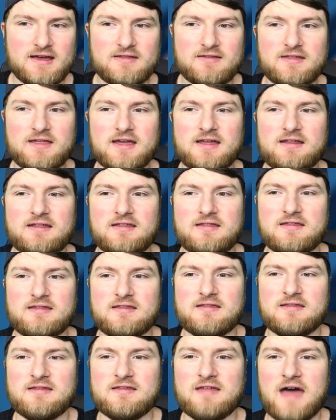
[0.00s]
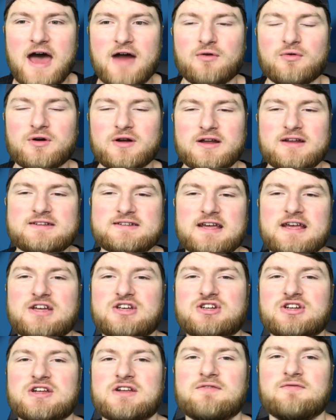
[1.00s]
that
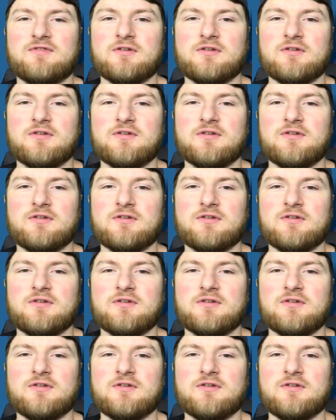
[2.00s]
organization,